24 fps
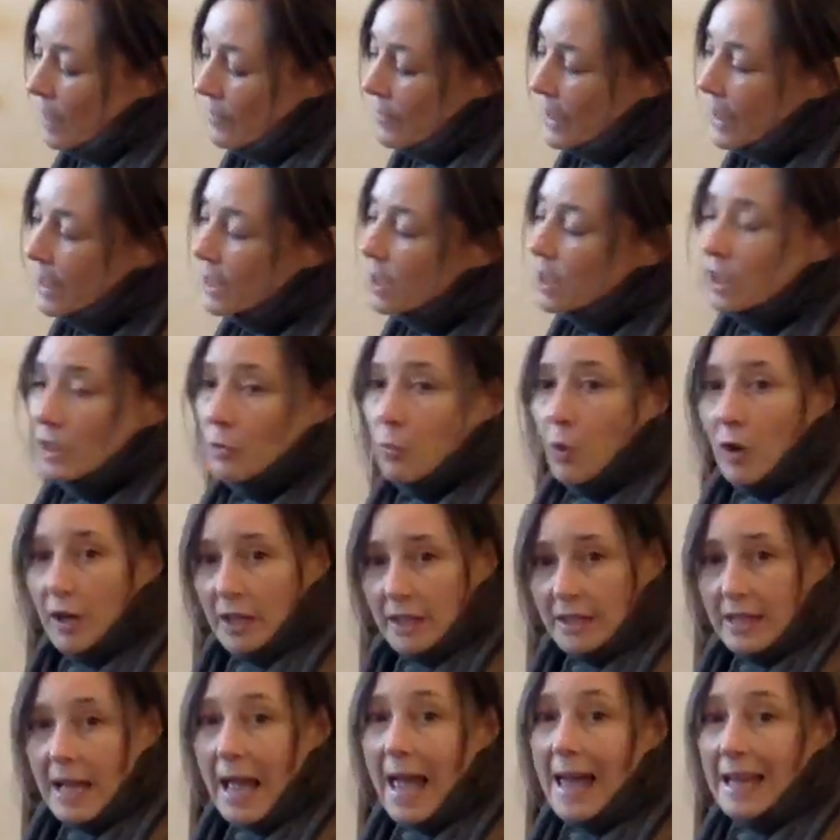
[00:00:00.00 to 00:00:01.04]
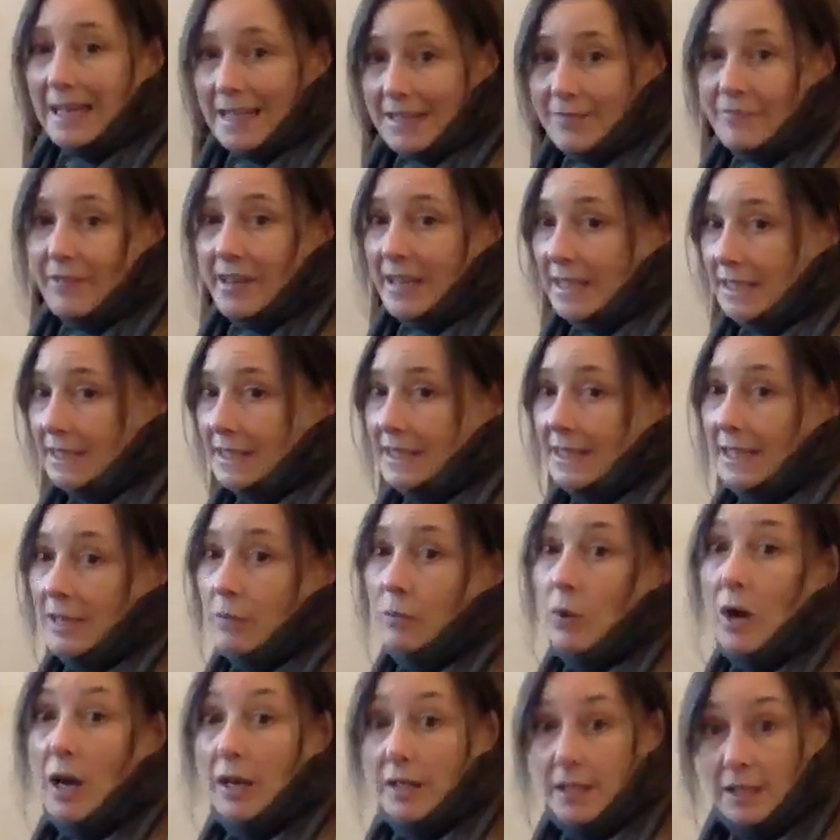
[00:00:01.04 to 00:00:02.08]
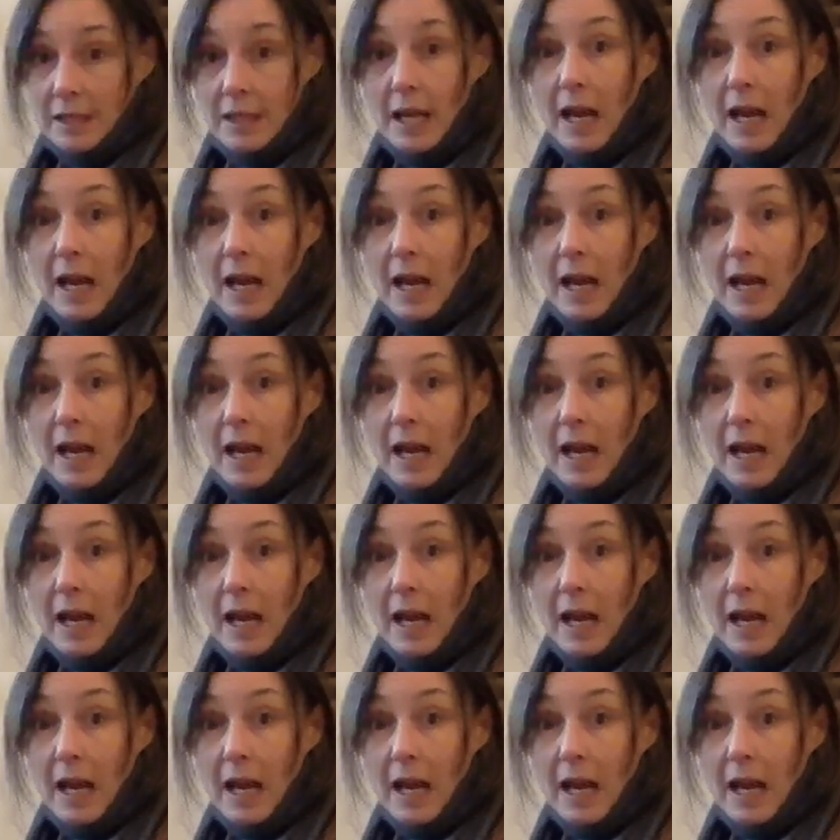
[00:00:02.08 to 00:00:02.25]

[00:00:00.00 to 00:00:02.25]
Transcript: then you're going to want to elevate it while you're